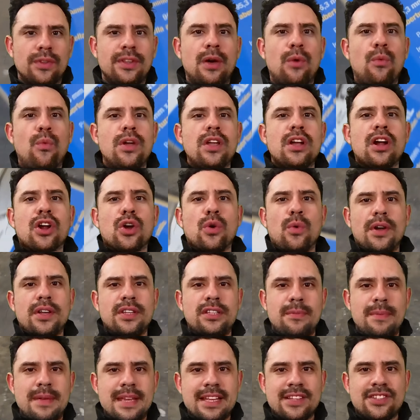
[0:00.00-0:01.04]
that we are going
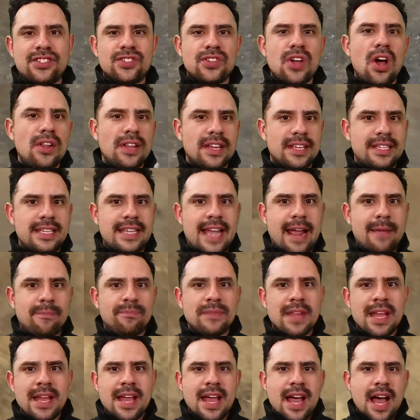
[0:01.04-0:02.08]
to be installing today.
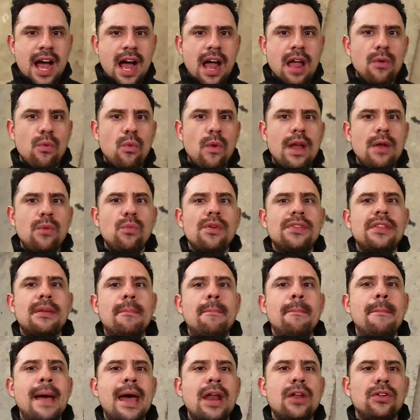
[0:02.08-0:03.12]
I went with a
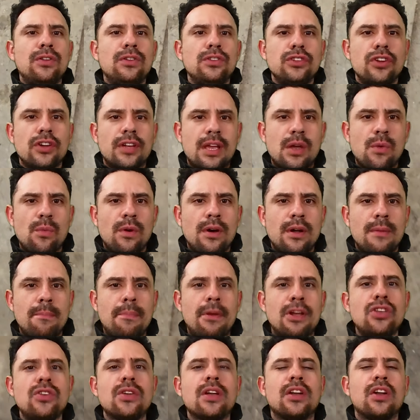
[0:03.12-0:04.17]
metal looking one,
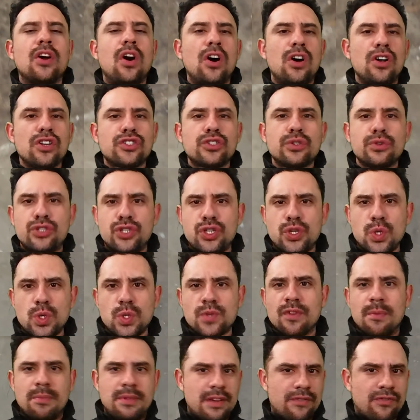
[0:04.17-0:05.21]
but you can also choose
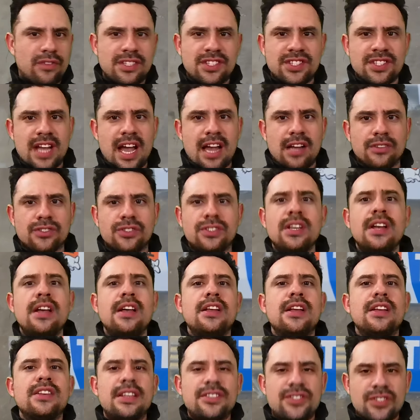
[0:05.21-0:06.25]
from different styles,
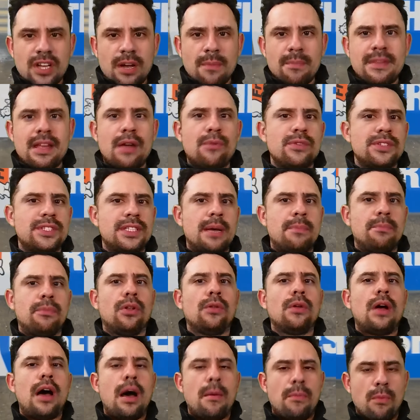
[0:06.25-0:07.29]
some that
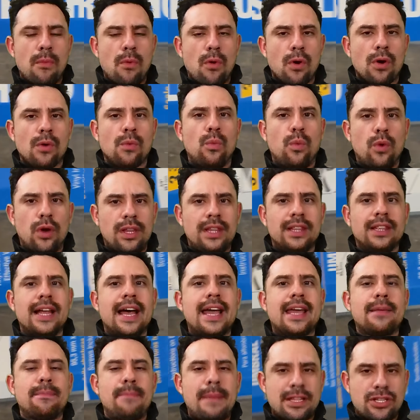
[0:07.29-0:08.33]
resemble a more
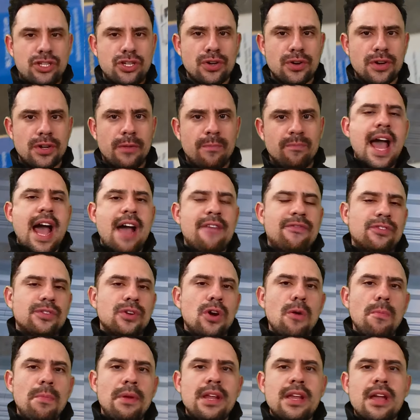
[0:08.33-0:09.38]
wood-like material. After
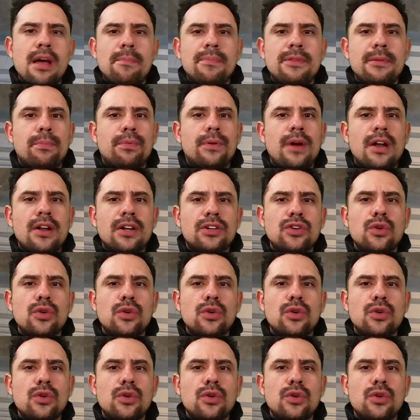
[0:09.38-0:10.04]
opening up the product,